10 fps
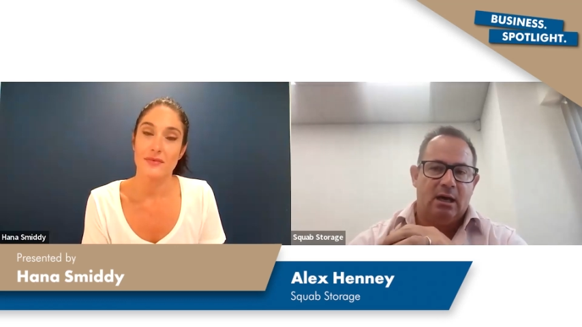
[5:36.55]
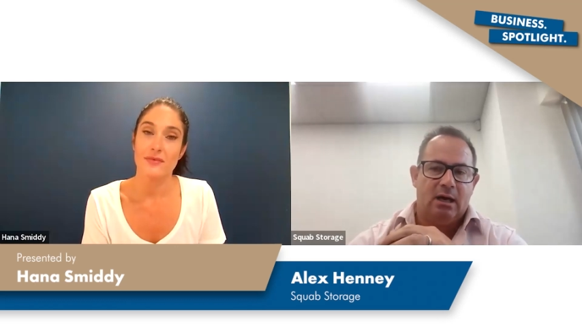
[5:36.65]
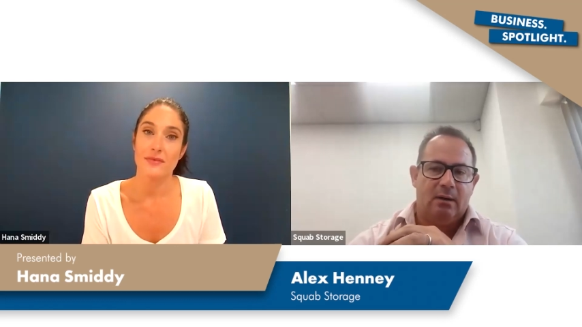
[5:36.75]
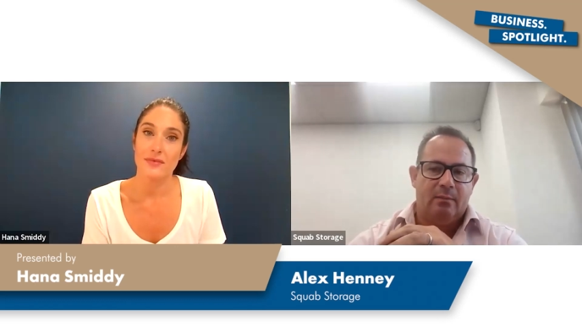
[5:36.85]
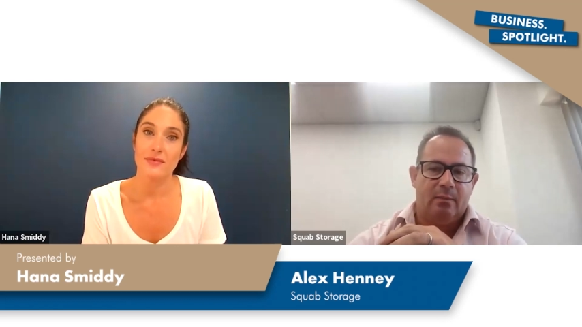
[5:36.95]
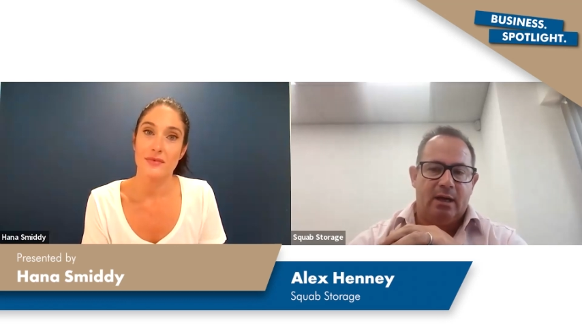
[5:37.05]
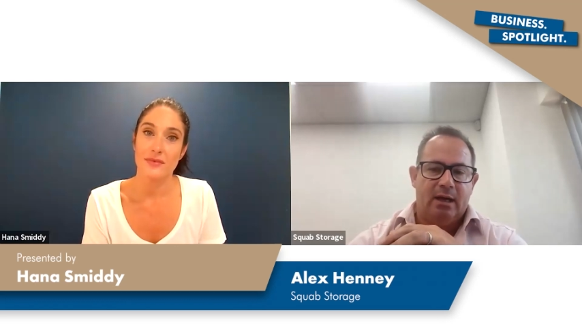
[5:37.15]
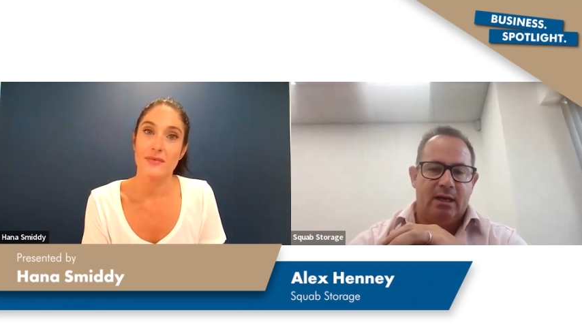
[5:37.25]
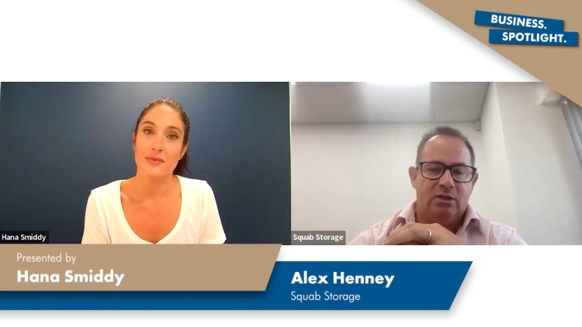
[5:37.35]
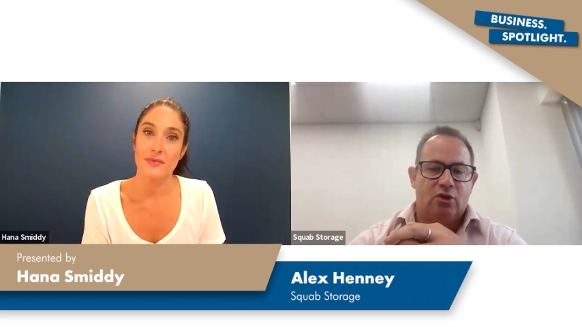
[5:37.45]
Speaker 1: um,
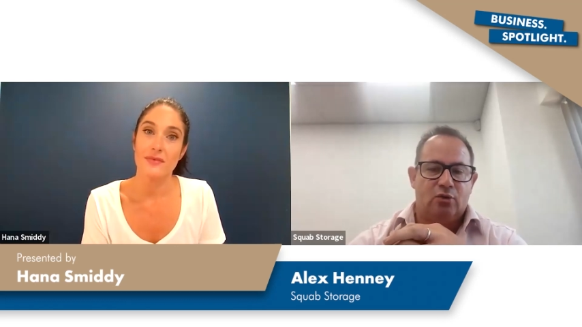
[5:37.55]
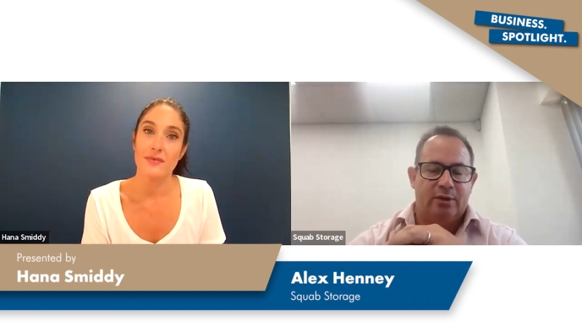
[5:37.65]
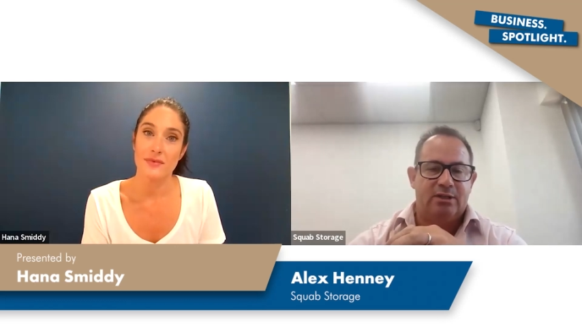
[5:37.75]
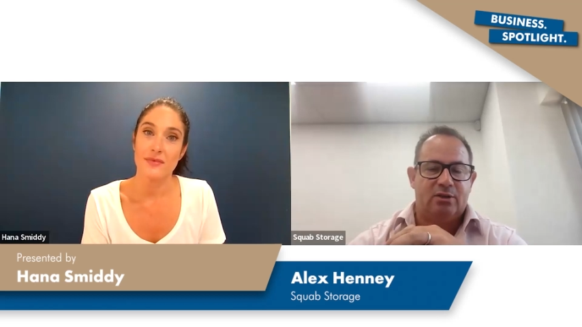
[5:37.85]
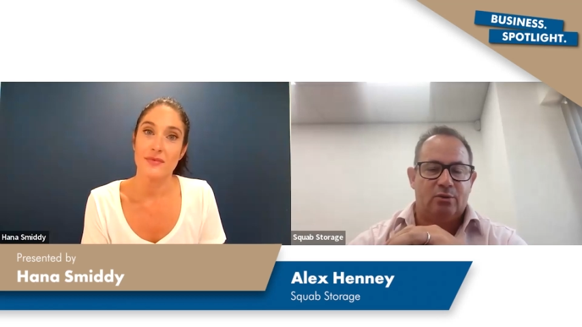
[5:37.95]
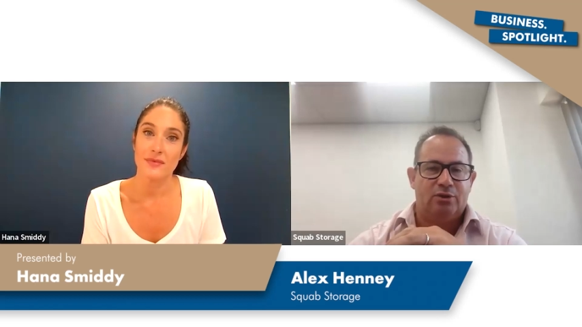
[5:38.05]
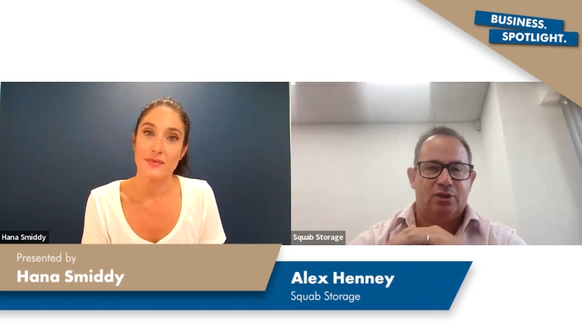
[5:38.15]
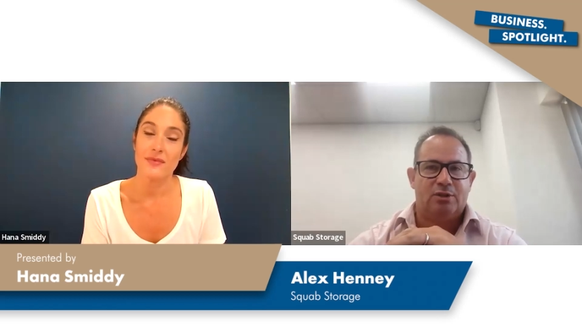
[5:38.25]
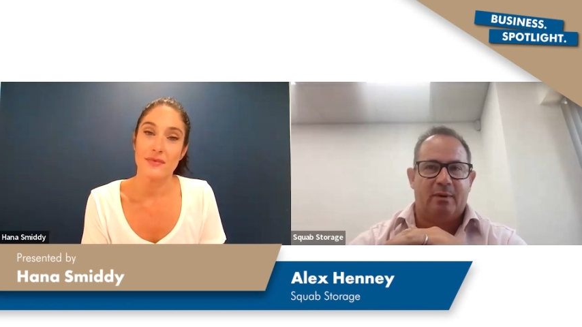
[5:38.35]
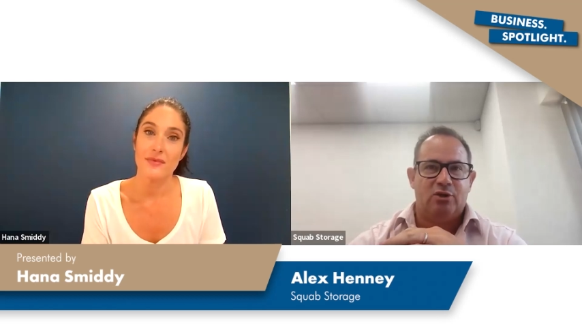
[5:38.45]
it is
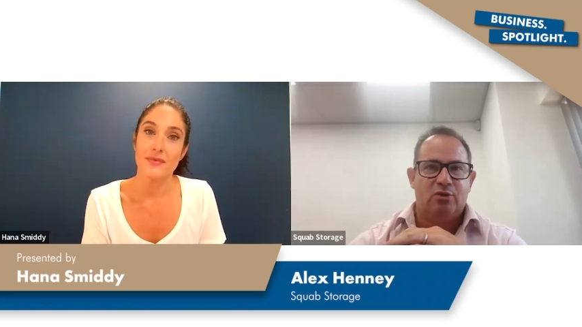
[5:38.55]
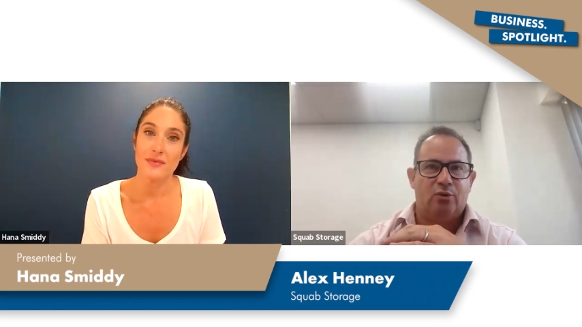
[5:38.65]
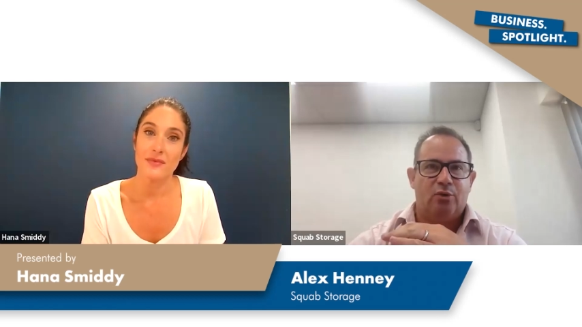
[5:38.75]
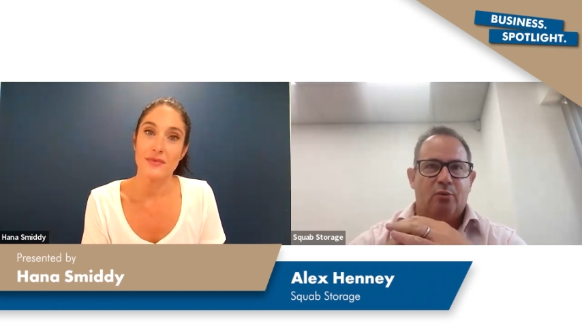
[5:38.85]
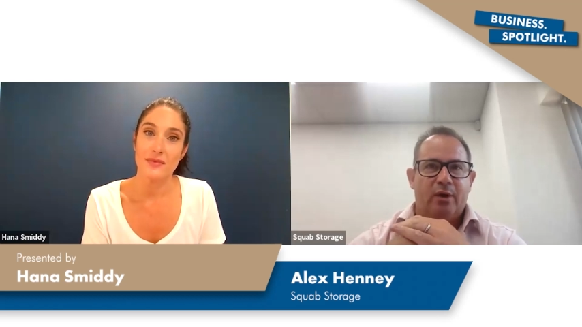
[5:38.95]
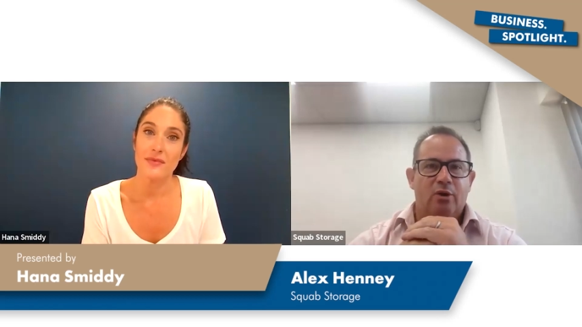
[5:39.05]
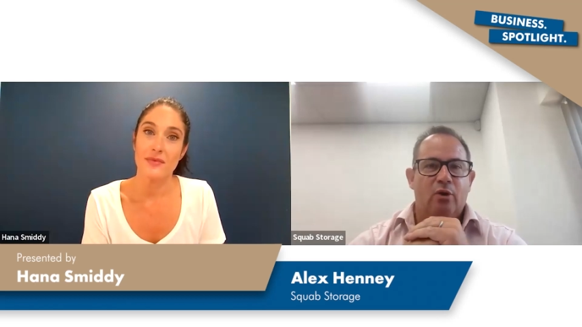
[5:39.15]
critical just to make sure that we're